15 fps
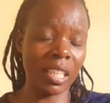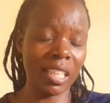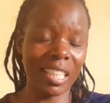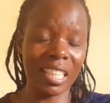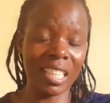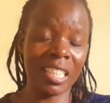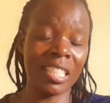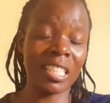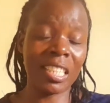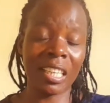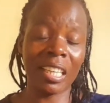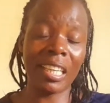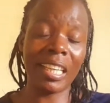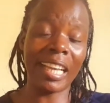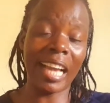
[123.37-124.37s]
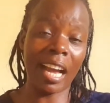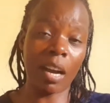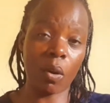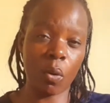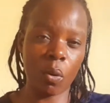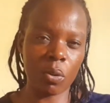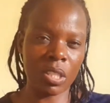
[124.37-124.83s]
it's really a
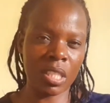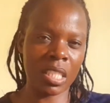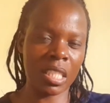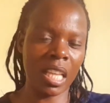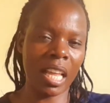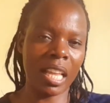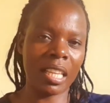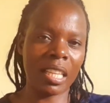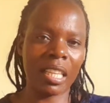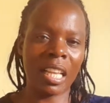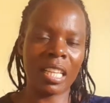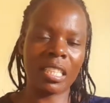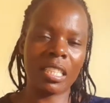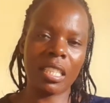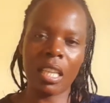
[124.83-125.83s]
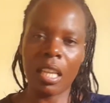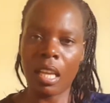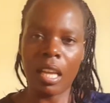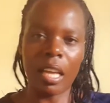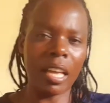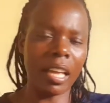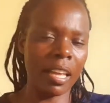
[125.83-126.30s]
concern that
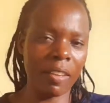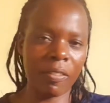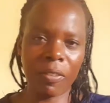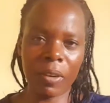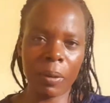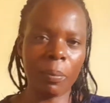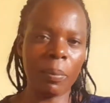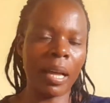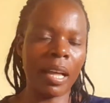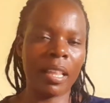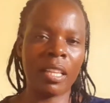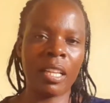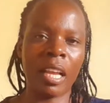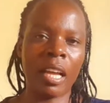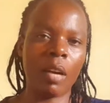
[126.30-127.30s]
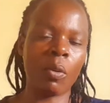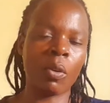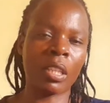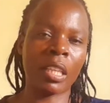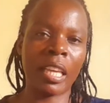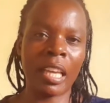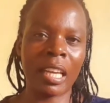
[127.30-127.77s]
every mother
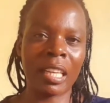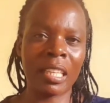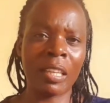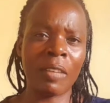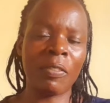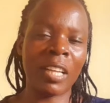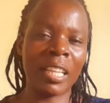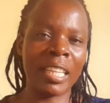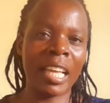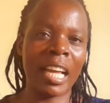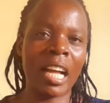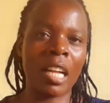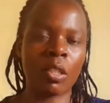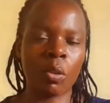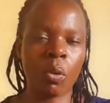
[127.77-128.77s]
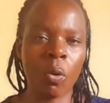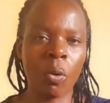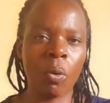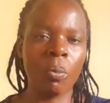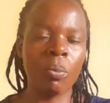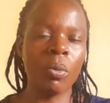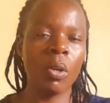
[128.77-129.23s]
or caregiver there at
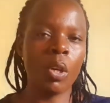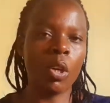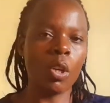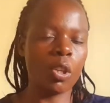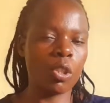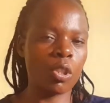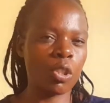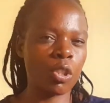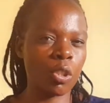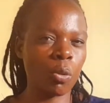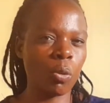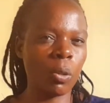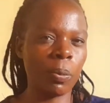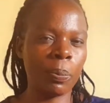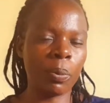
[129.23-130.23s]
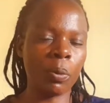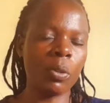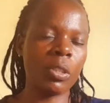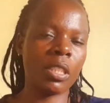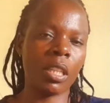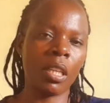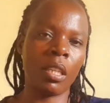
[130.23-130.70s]
home should
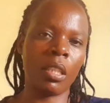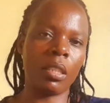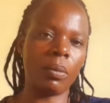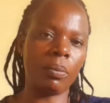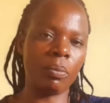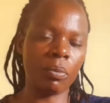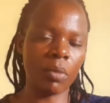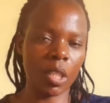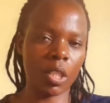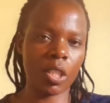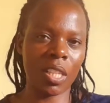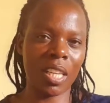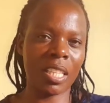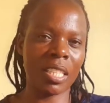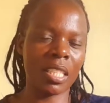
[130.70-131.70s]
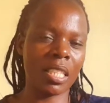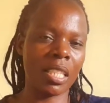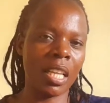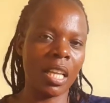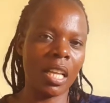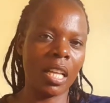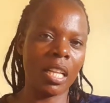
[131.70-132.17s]
put measures
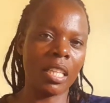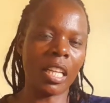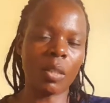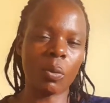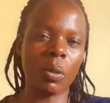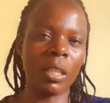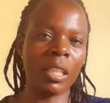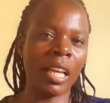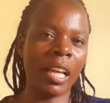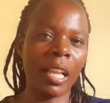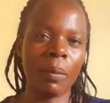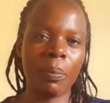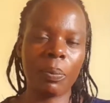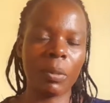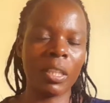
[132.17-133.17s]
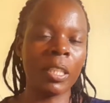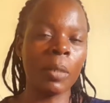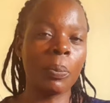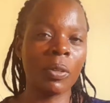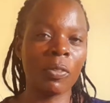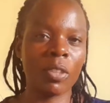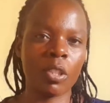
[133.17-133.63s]
that will help
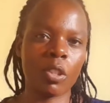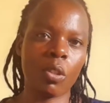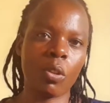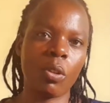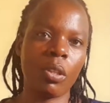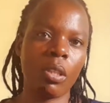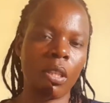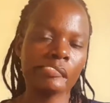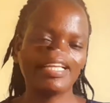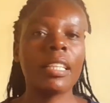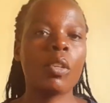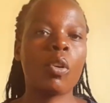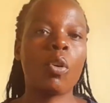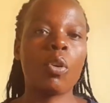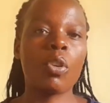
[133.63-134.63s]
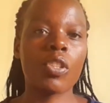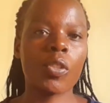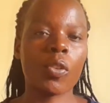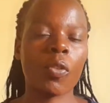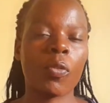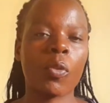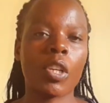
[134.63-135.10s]
in prevention. The main
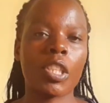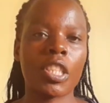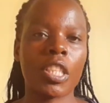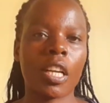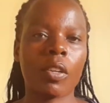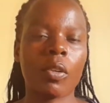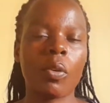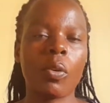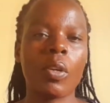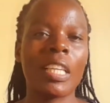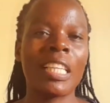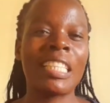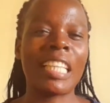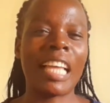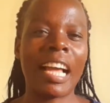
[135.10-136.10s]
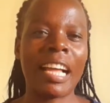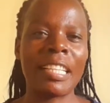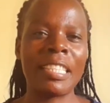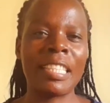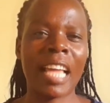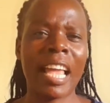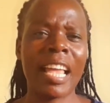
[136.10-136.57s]
cause of Kwashiorkor is a
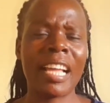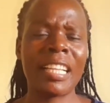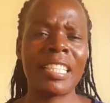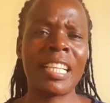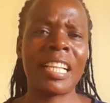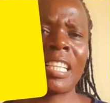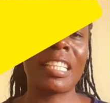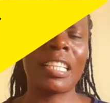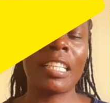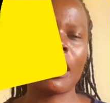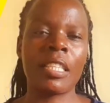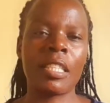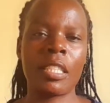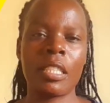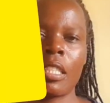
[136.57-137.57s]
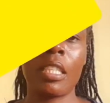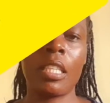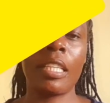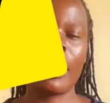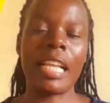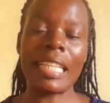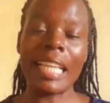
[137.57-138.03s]
diet
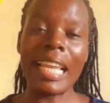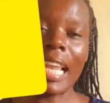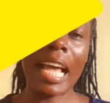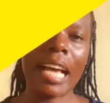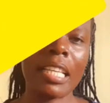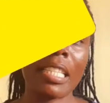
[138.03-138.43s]
that lacks